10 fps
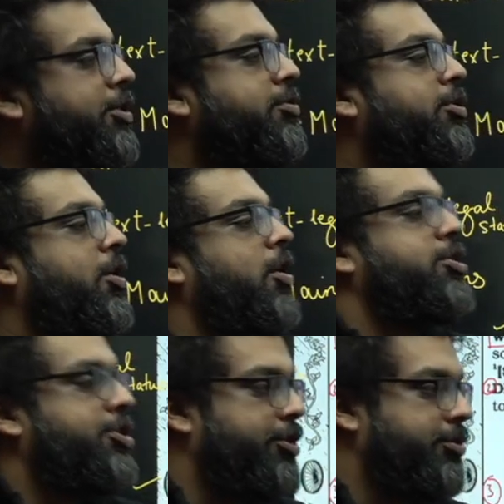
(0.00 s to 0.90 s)
to the
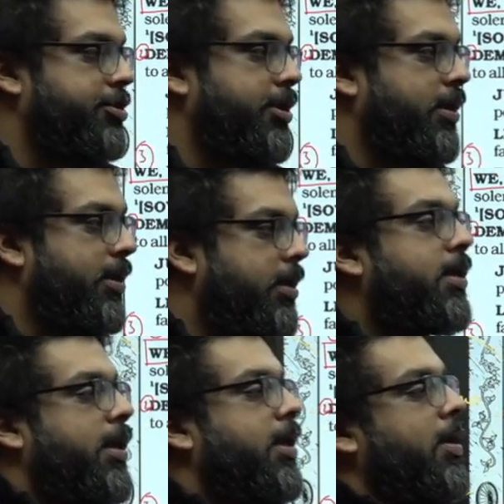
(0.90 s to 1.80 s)
Constitution,
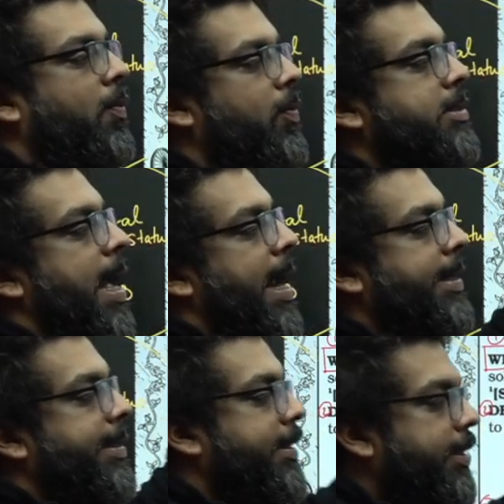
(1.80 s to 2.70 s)
was
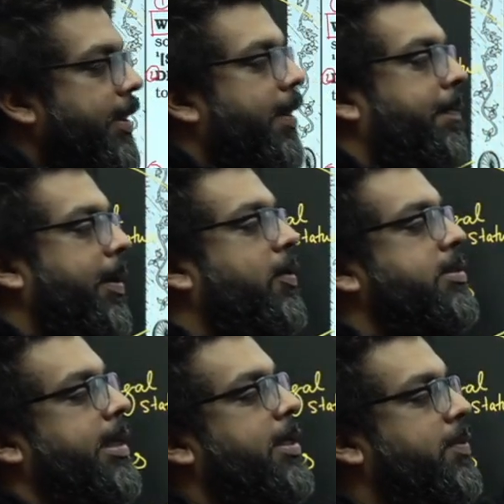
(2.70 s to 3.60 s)
added because
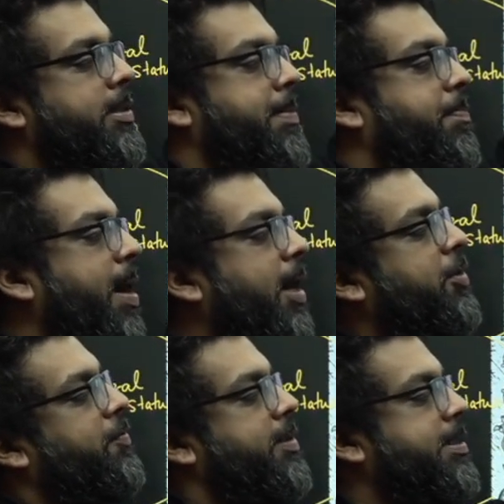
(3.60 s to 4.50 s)
it was a part
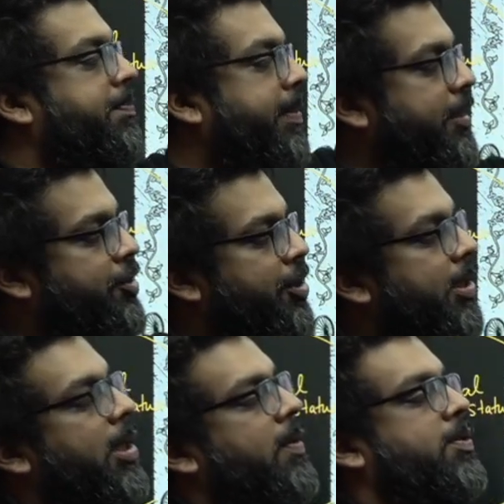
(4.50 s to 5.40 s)
of a speech
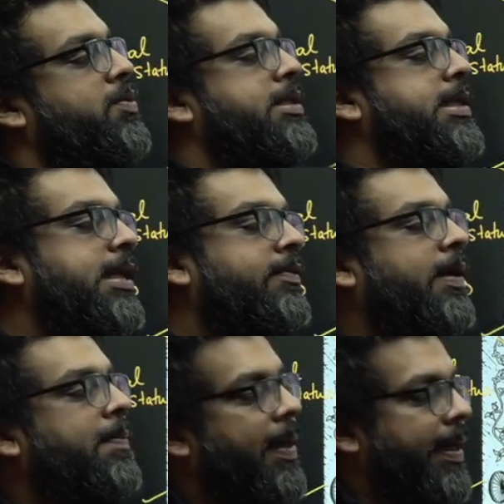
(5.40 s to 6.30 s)
which was
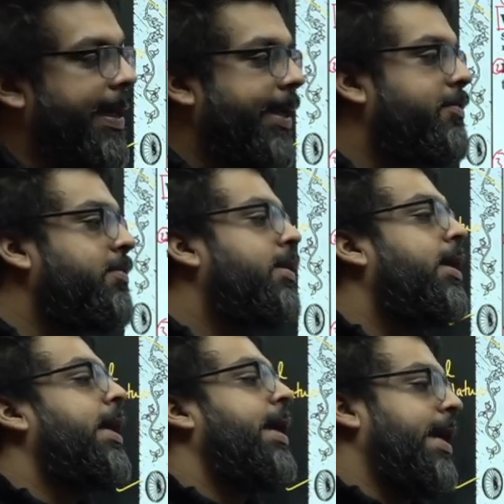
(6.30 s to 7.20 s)
delivered by Nehru
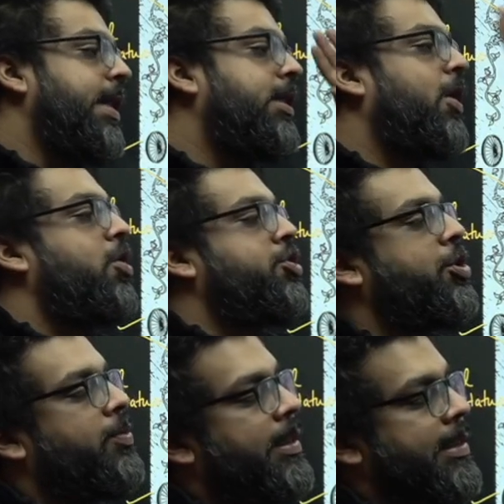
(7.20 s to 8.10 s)
in the
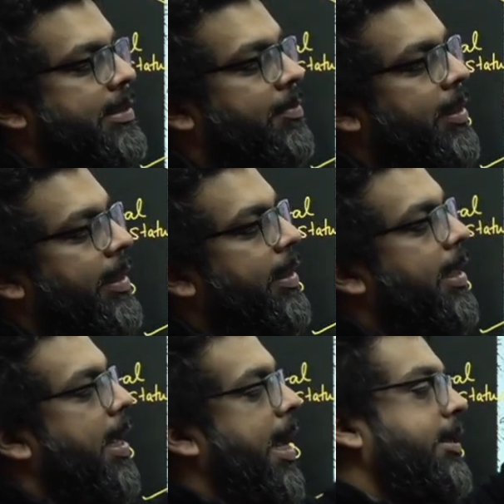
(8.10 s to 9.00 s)
Constituent Assembly,
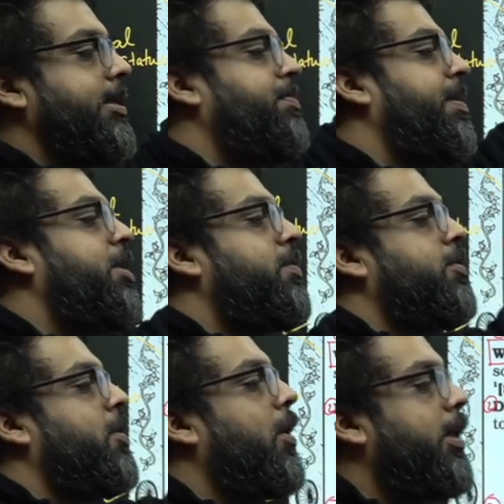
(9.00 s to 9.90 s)
and the speech was
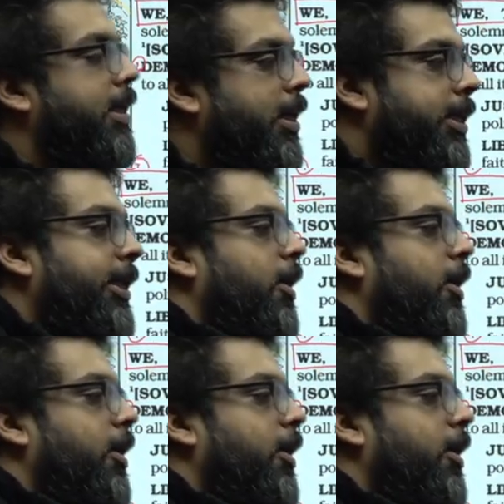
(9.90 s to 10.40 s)
called the